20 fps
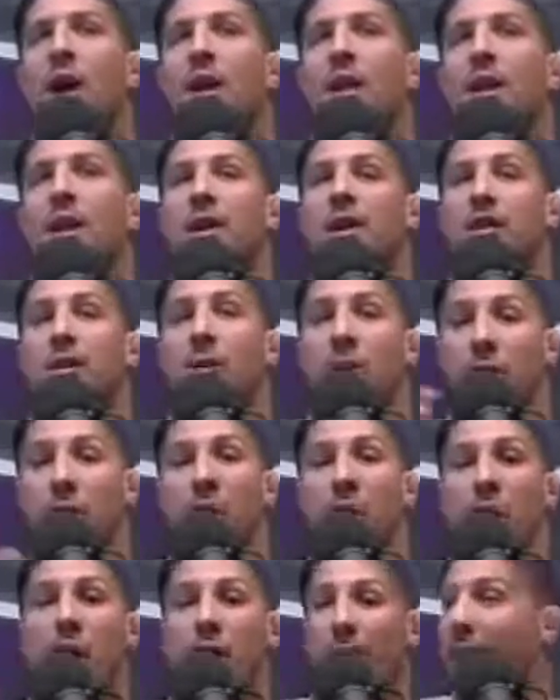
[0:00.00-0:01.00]
talking like you know what
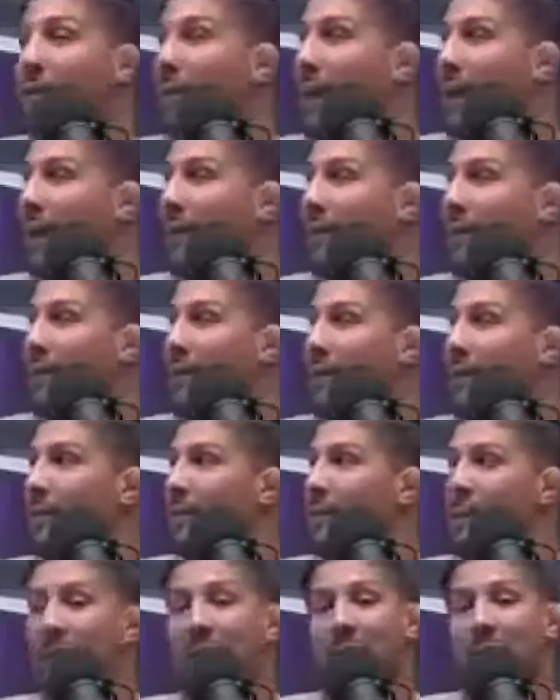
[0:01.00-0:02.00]
you're talking about.
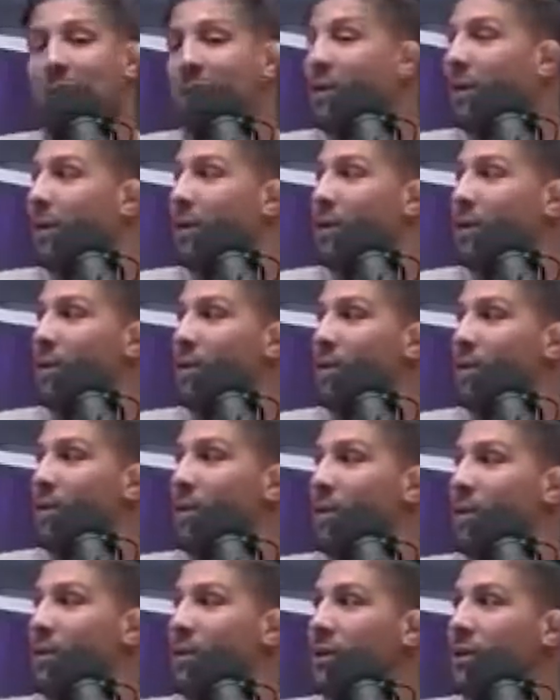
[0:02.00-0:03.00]
But that's not the way the
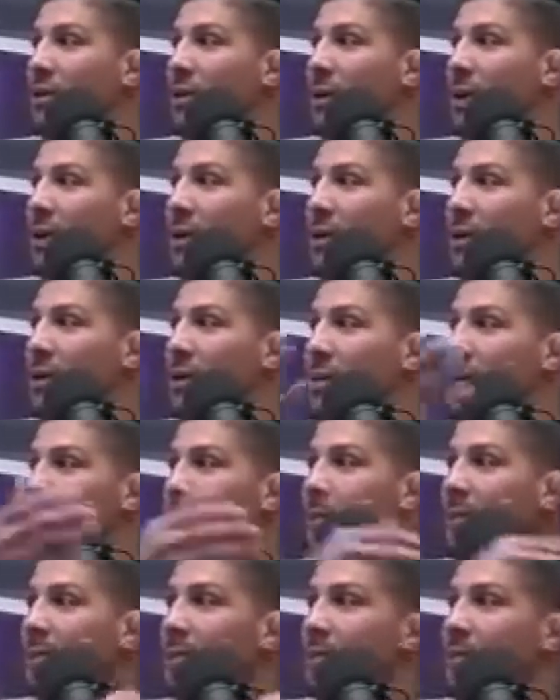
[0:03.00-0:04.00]
UFC works these days.
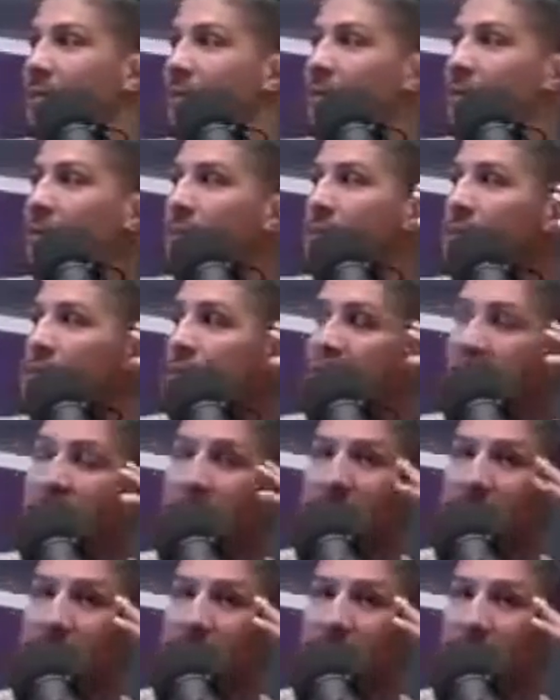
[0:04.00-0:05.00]
It's what
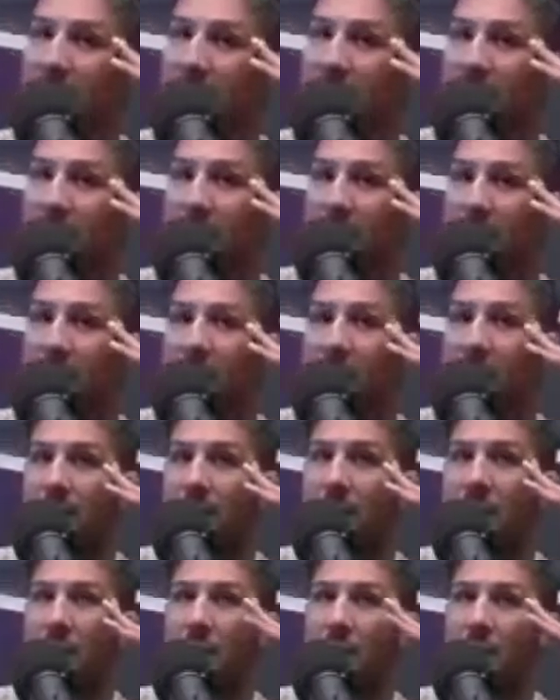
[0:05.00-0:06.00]
sells tickets.
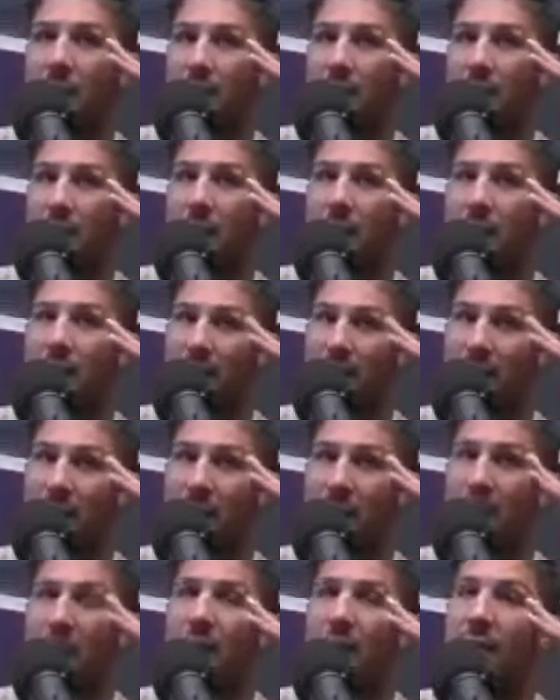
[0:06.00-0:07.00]
Nate
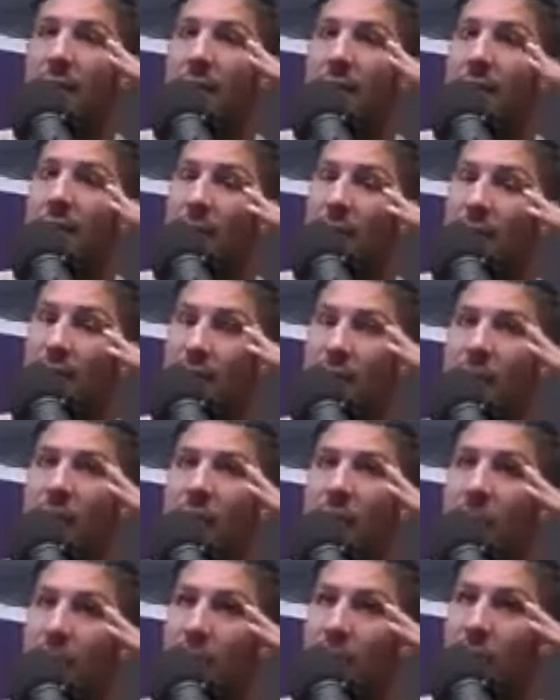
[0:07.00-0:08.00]
Diaz,
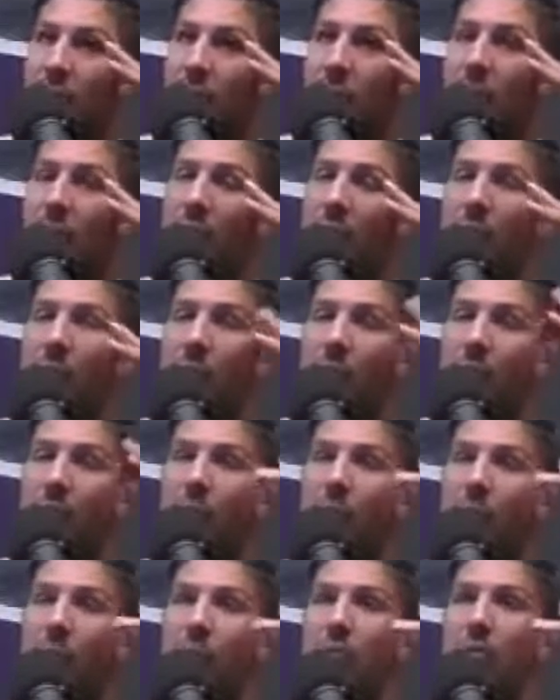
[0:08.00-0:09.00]
Conor, 3
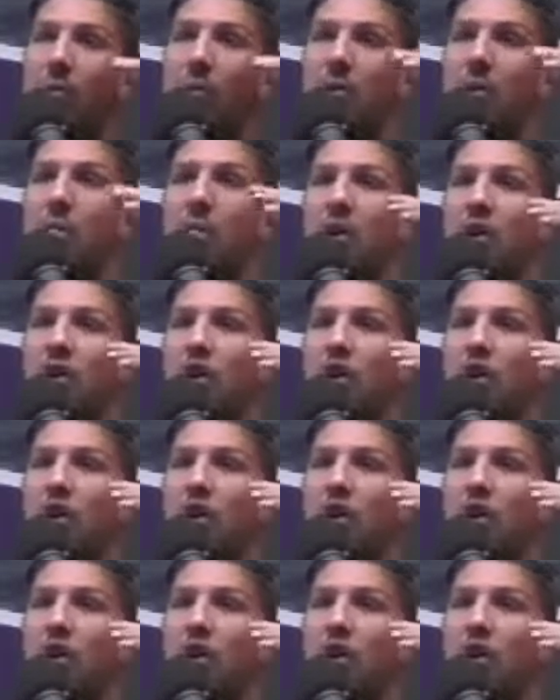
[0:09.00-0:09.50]
for the belt would